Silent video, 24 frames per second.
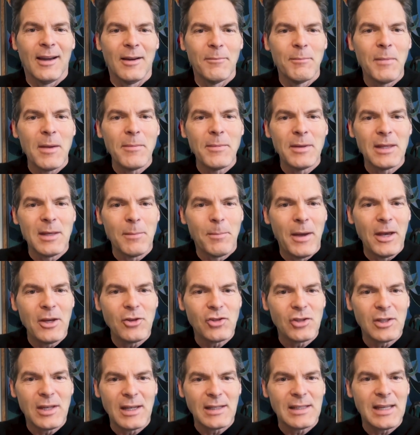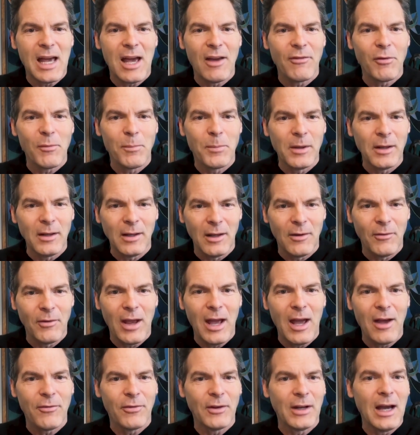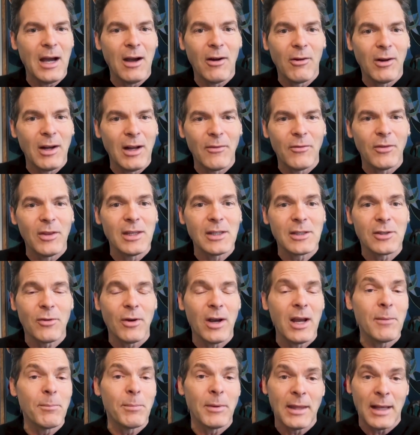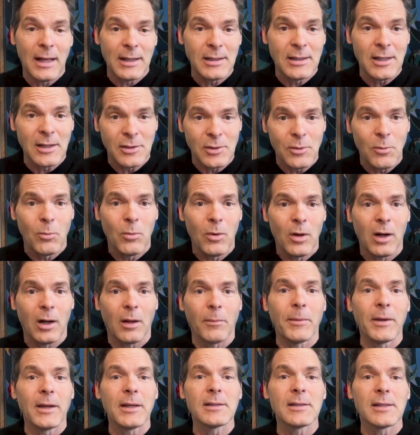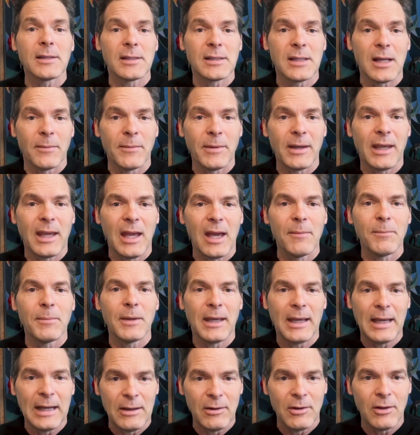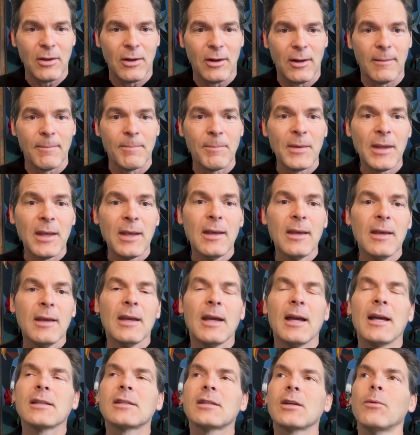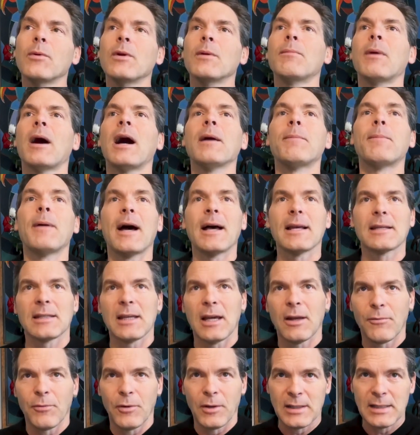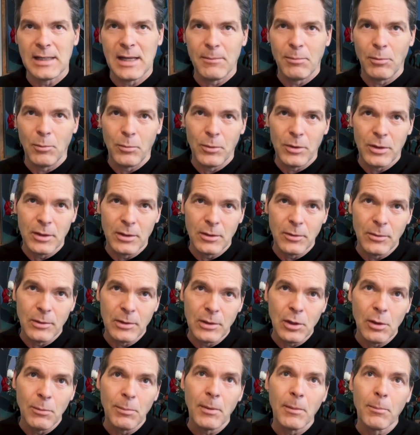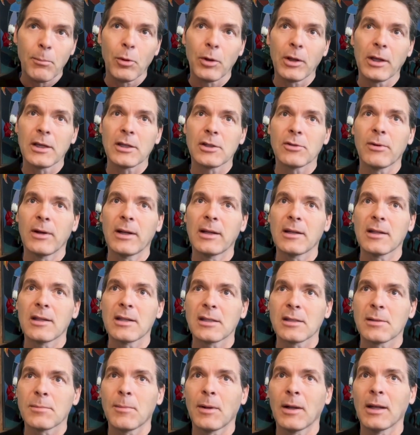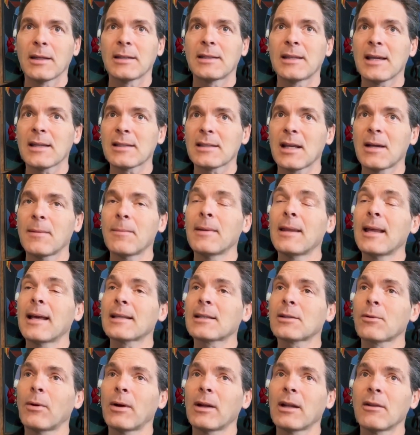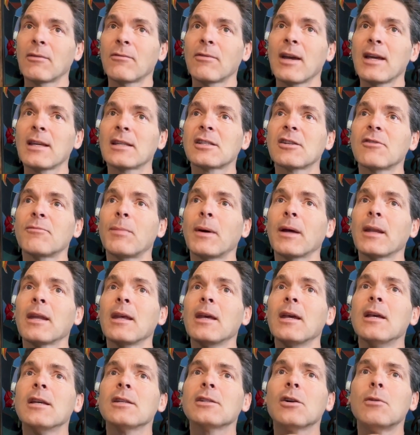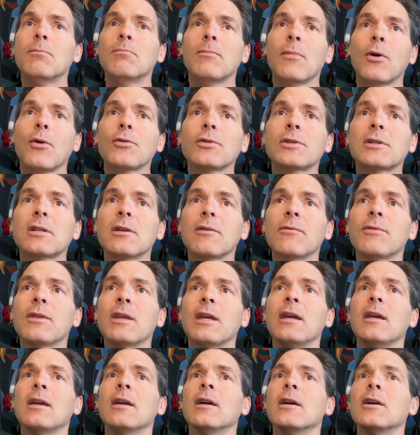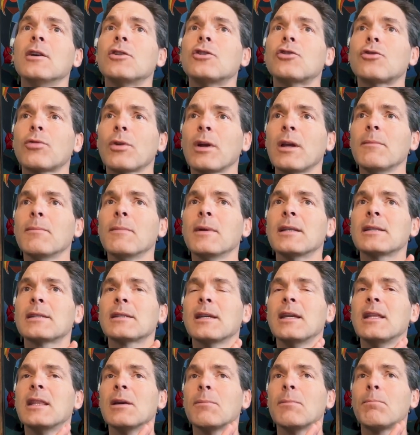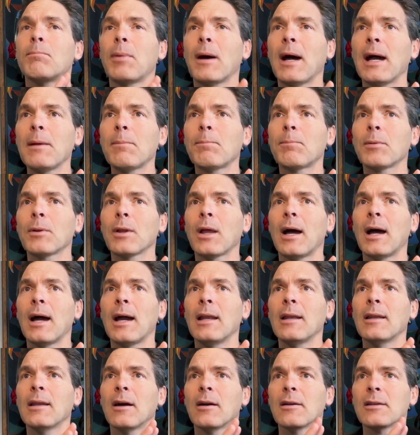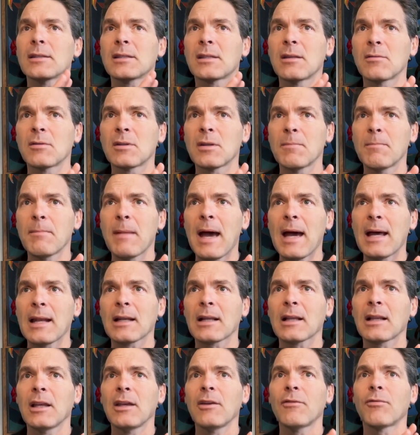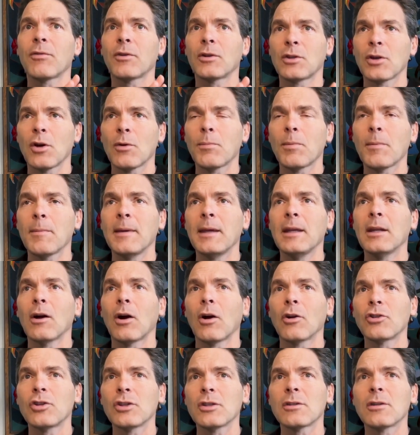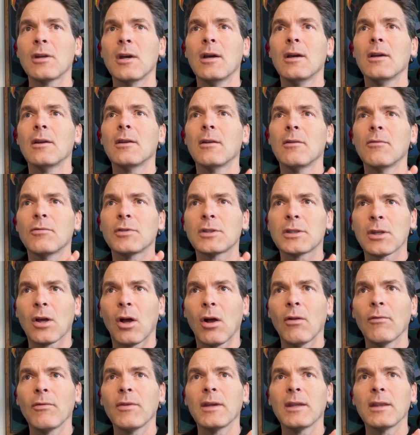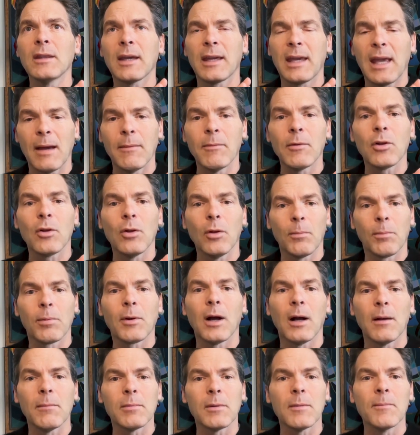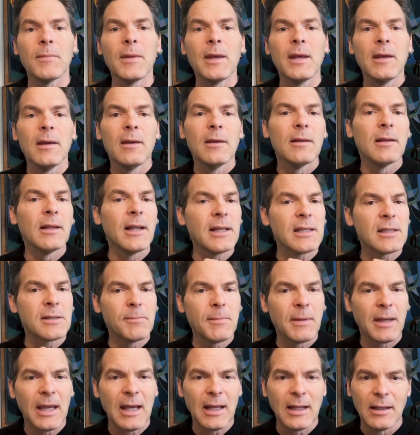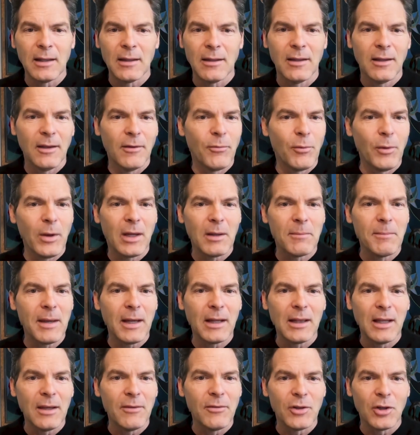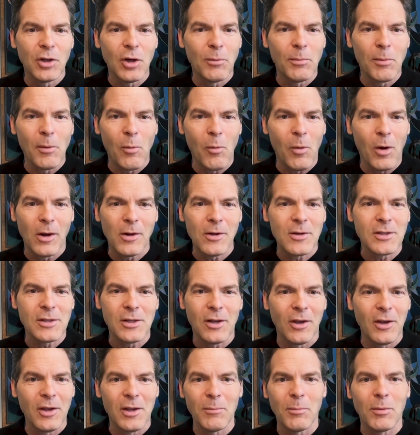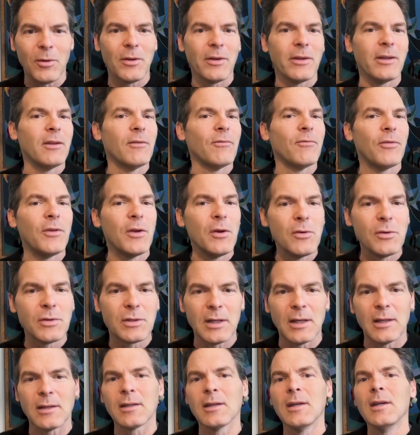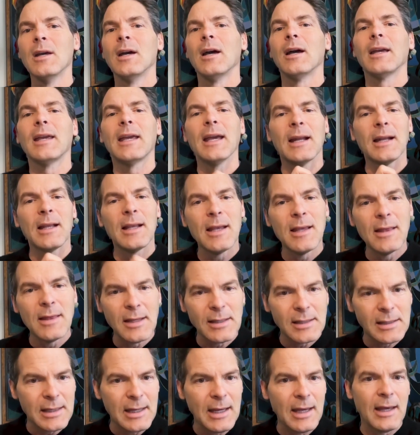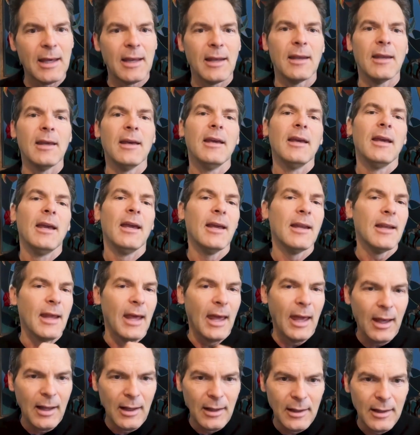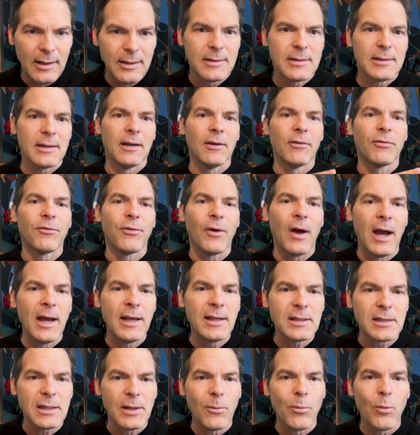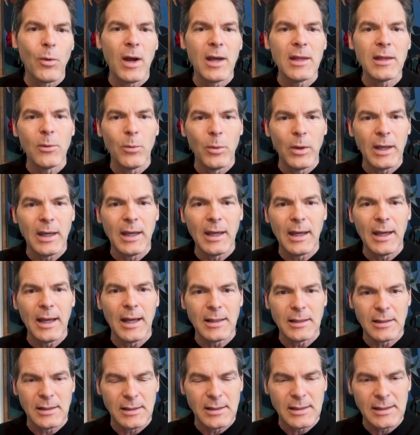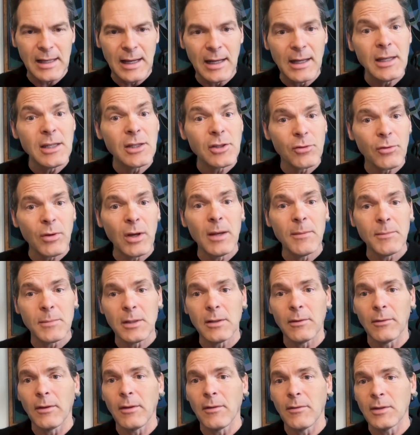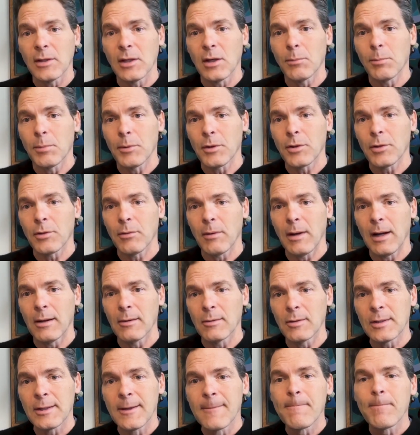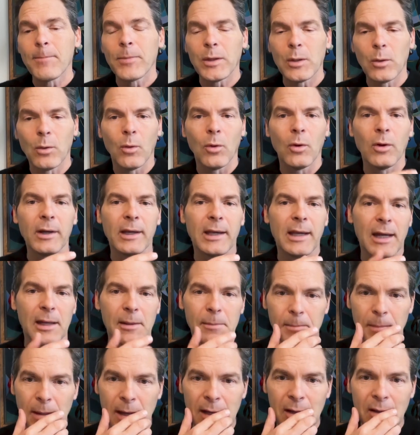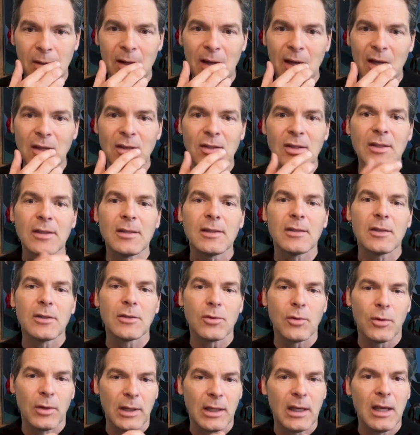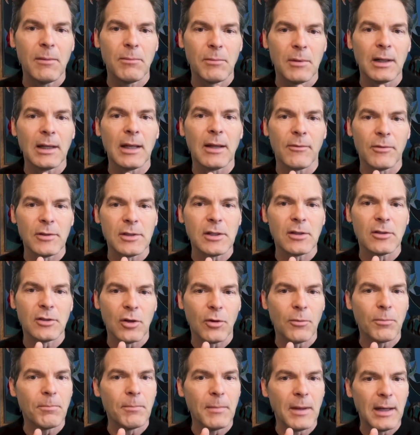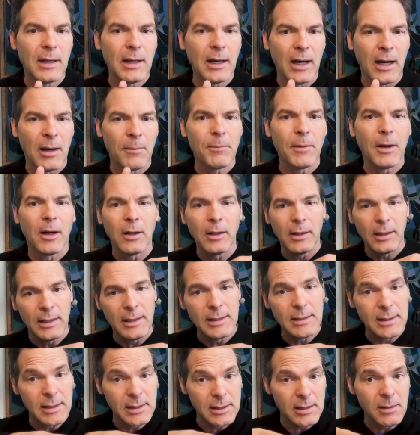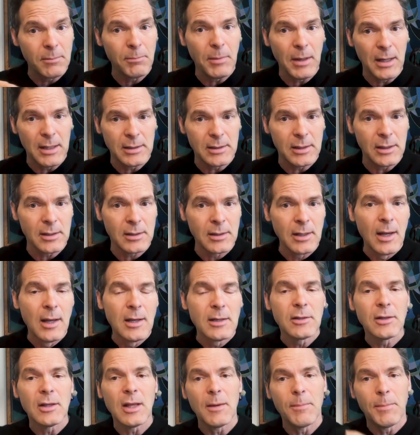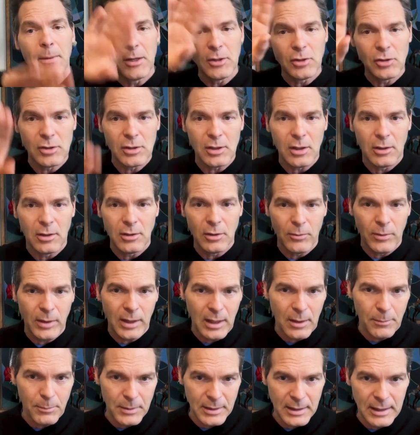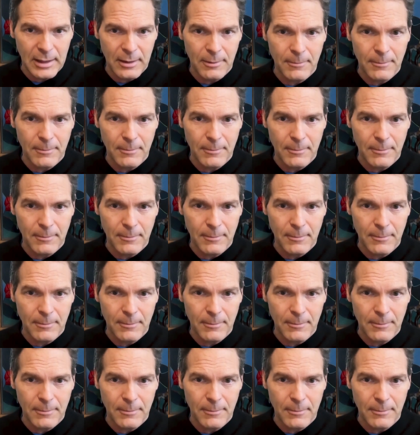maybe the patient takes half a pill every half an hour and everything's great, but that doesn't work because the stomach can't be counted on. And so we bypass that, for example, with the duodopa, putting it straight into the small intestine, but that's quite invasive. But so most of the treatments in the pipeline symptomatically for dopamine are just solving the chemical problem. If we can make levodopa water soluble, infuse it, get it in the skin, inhale it, find some way that we can get steady streams of levodopa throughout, or get better agents to sort of keep the levels of dopamine up on a consistent basis so that patients aren't doing up and